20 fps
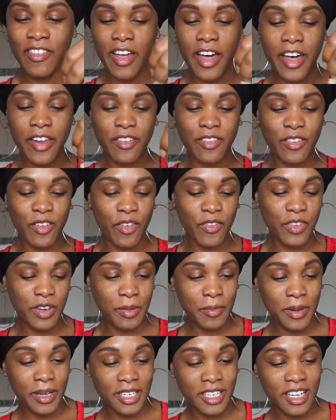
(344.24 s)
I don't know if
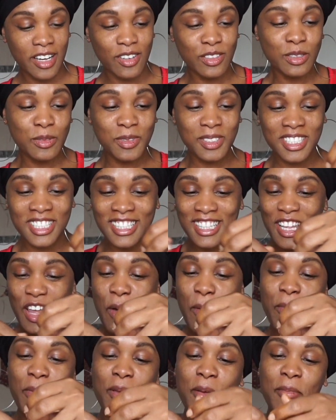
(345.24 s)
anybody else was
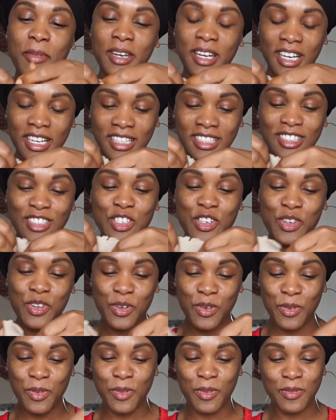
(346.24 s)
Ethiopian, but I
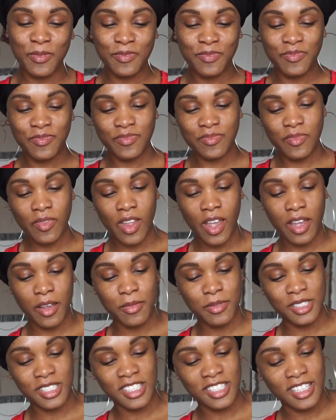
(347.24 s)
knew that he
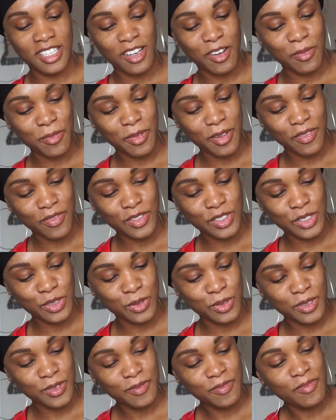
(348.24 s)
was Ethiopian for
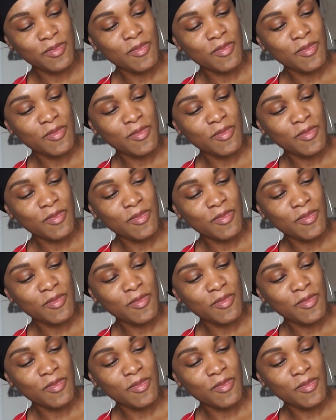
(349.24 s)
sure.